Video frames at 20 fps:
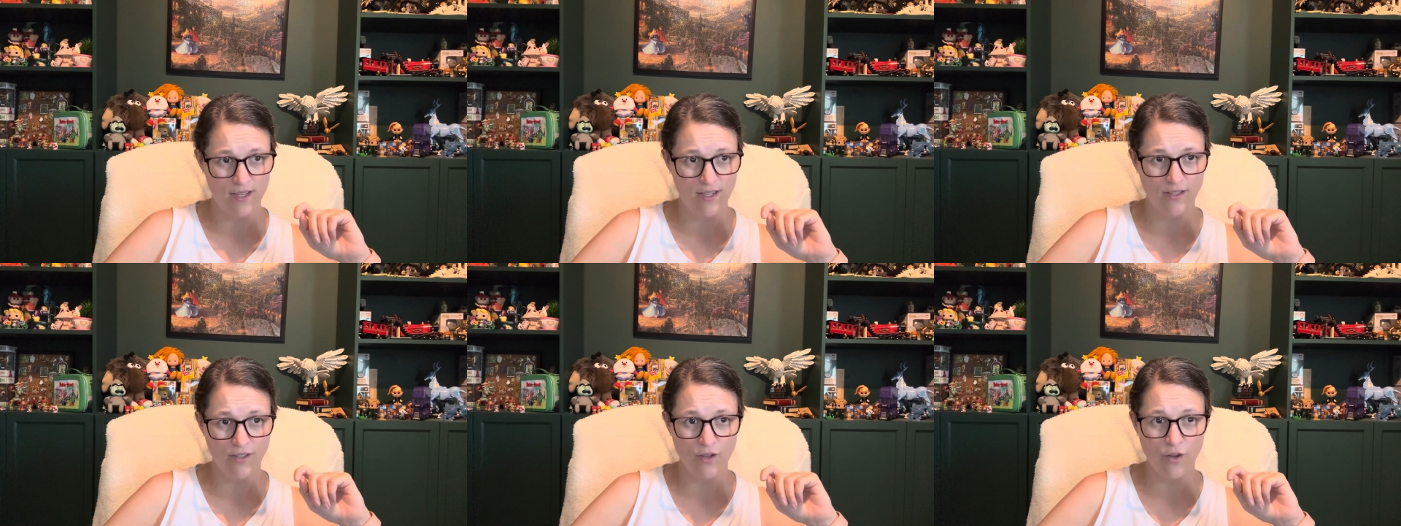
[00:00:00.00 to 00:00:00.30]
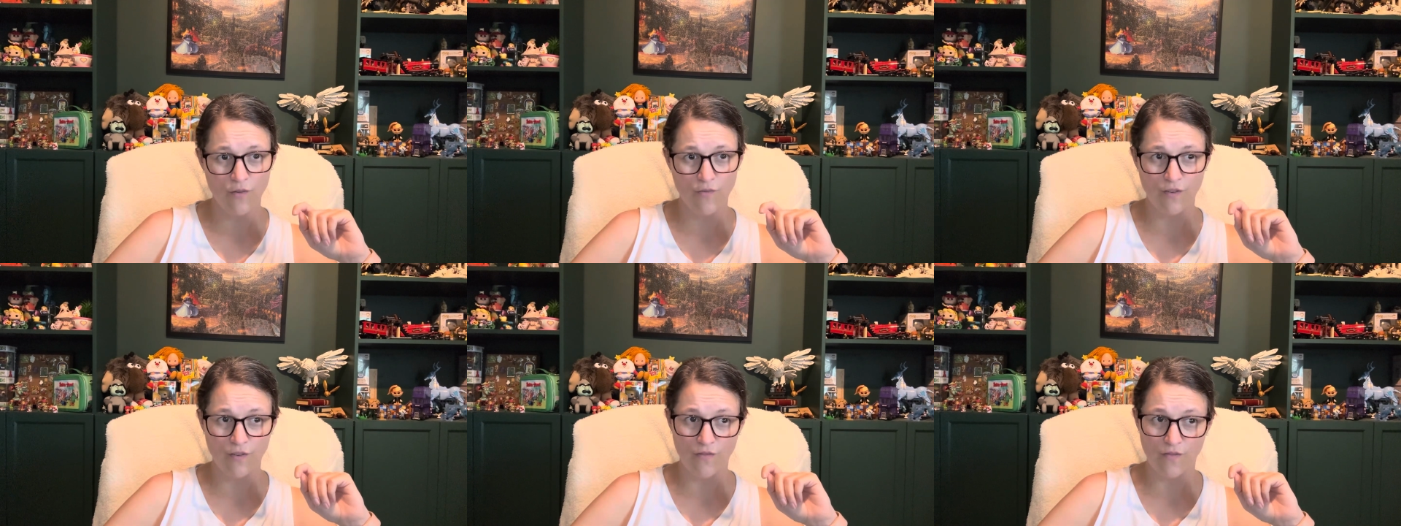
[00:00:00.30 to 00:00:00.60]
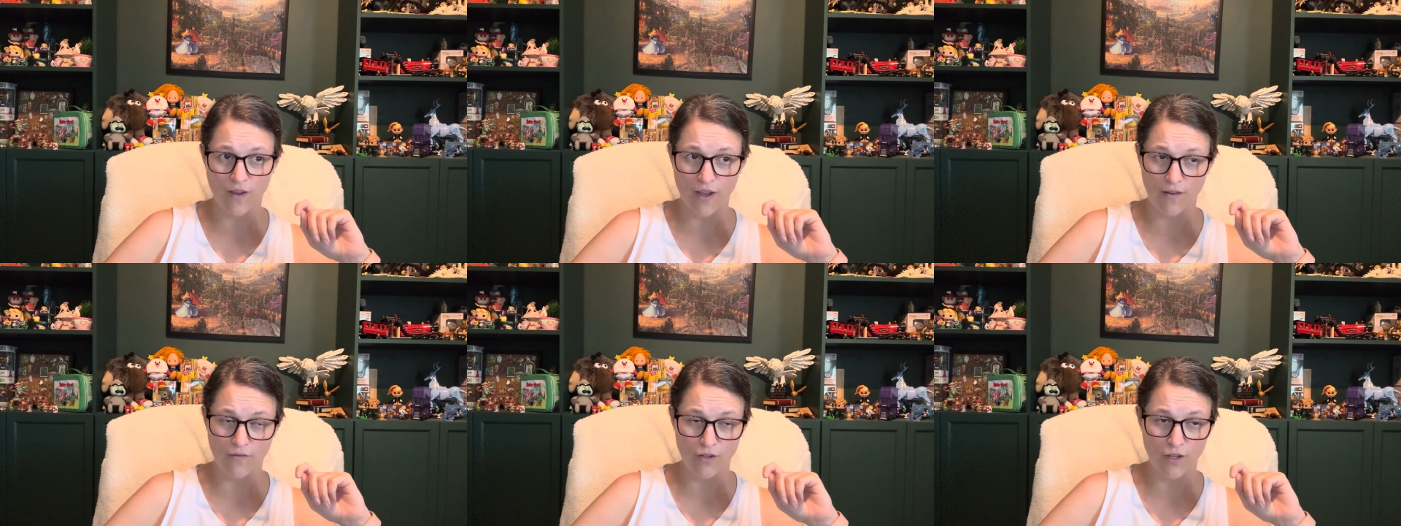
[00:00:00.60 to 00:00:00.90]
It sold for
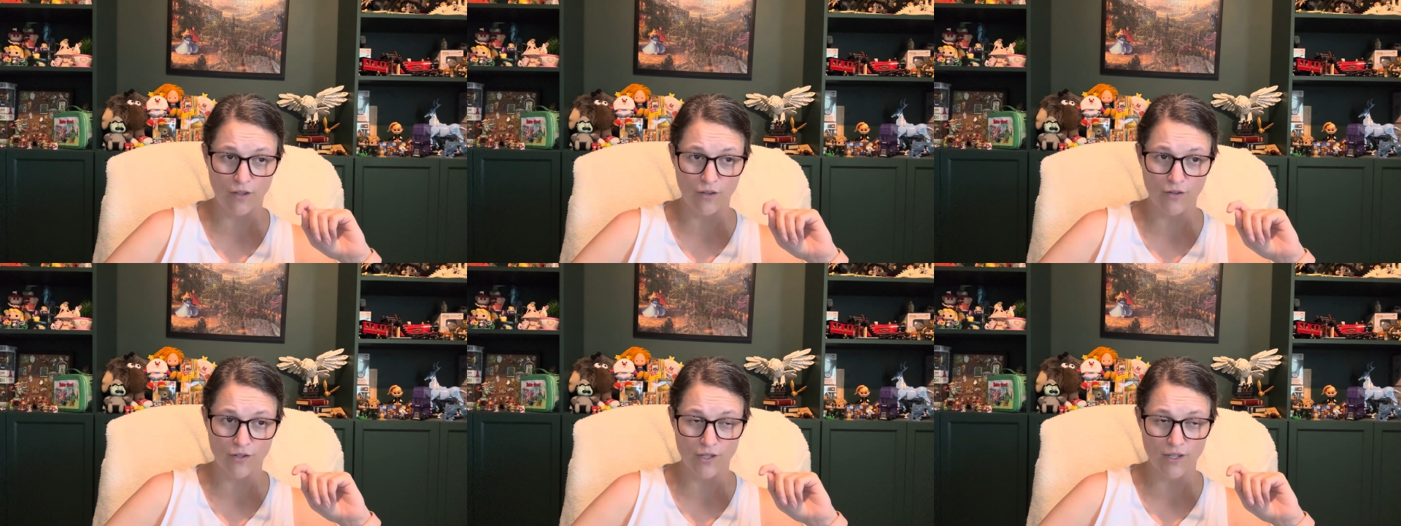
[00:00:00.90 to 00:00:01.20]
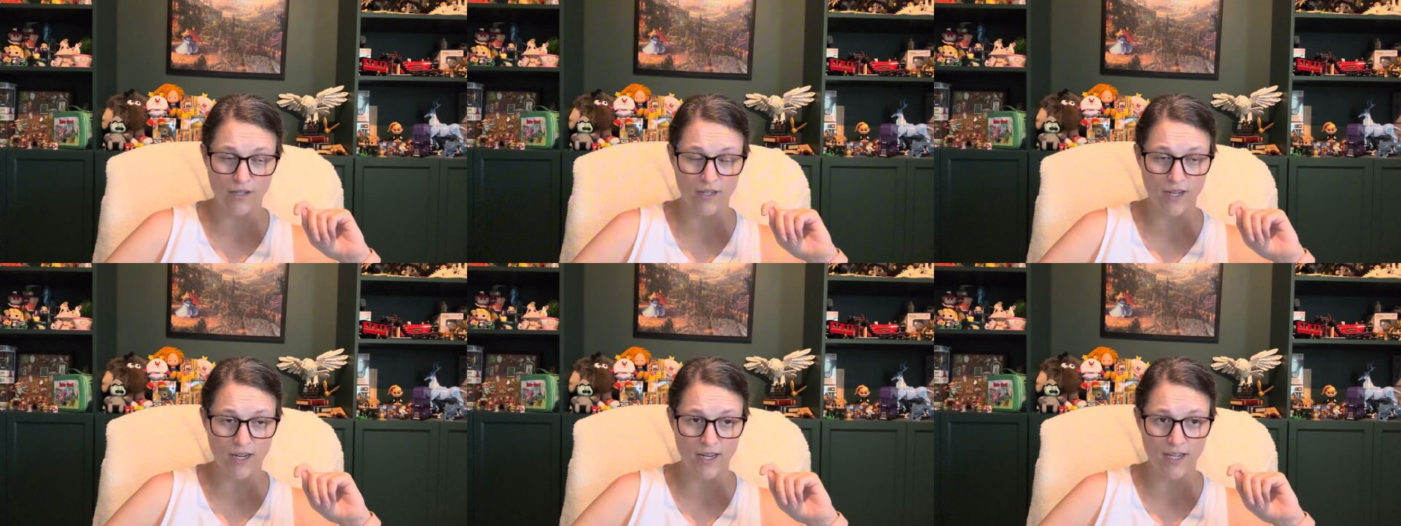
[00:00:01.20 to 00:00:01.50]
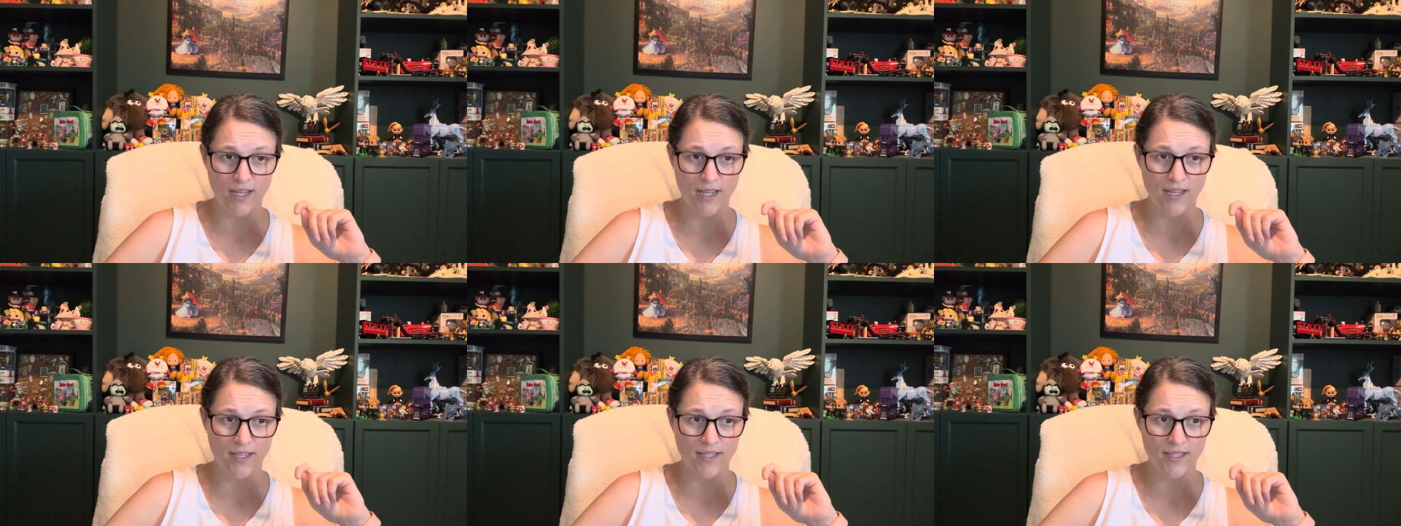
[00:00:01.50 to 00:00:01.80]

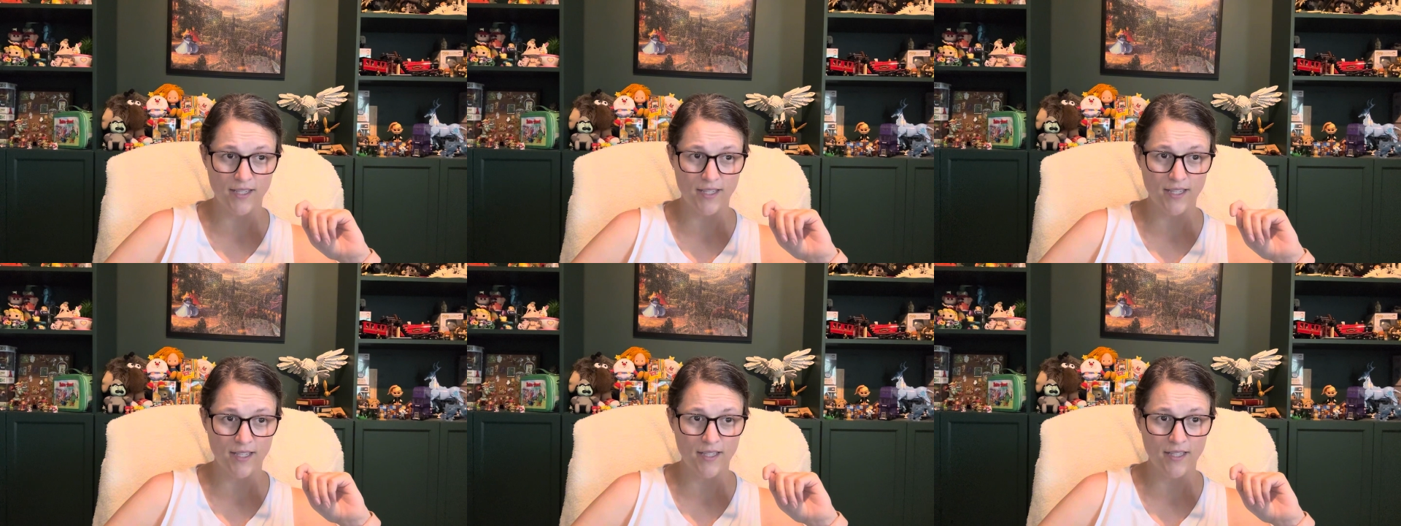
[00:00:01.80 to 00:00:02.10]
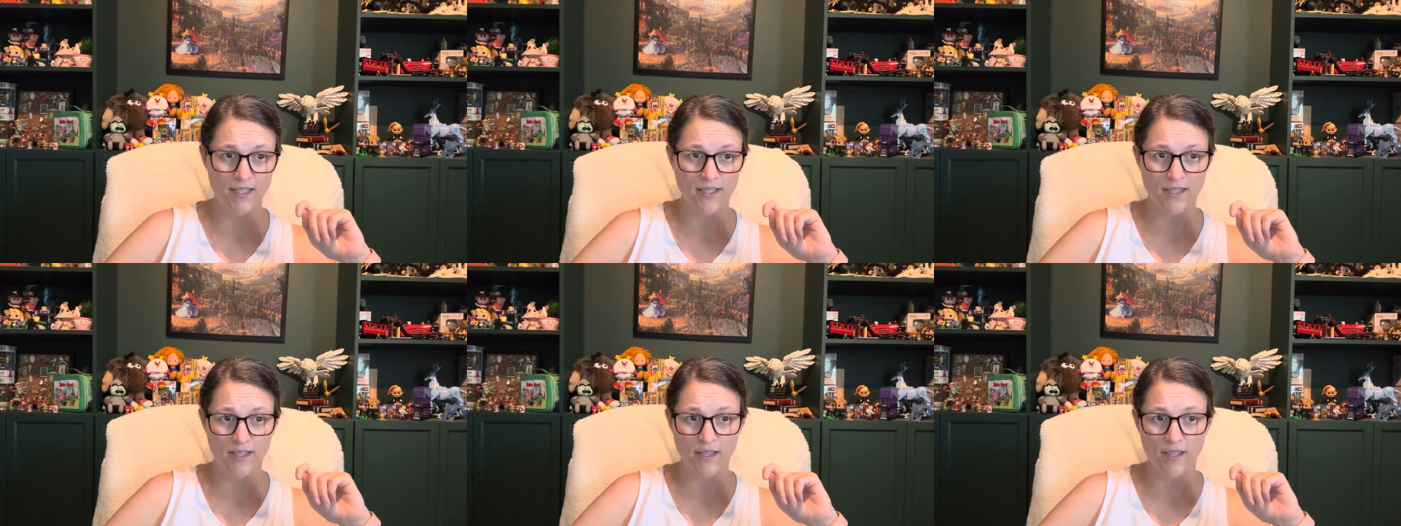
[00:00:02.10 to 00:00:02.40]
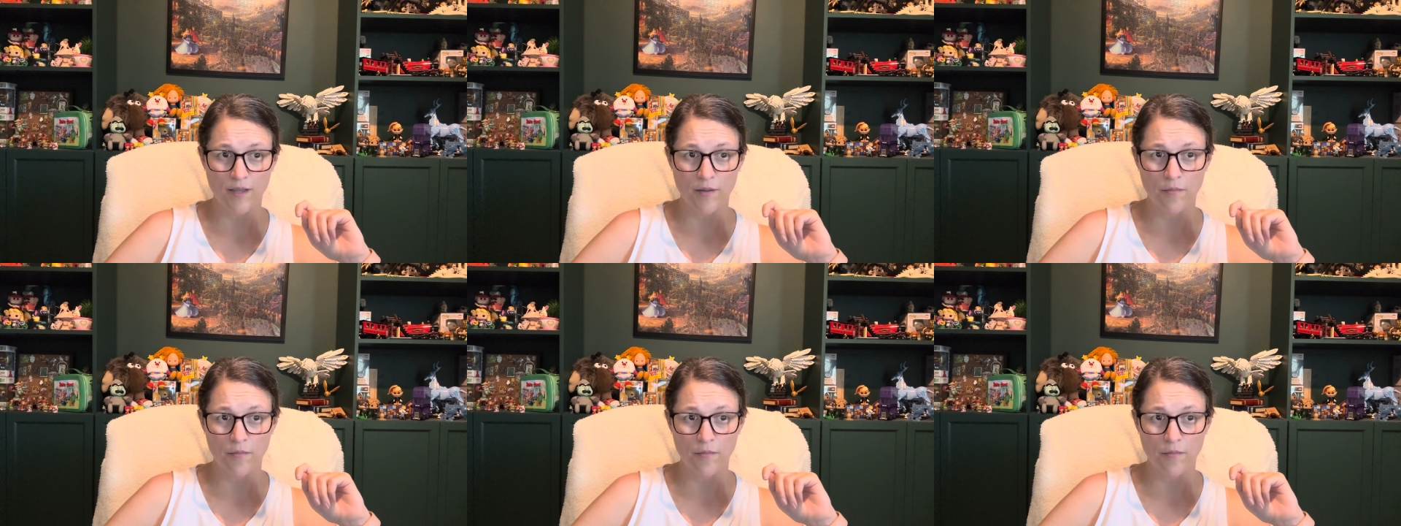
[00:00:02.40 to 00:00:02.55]
$5.98,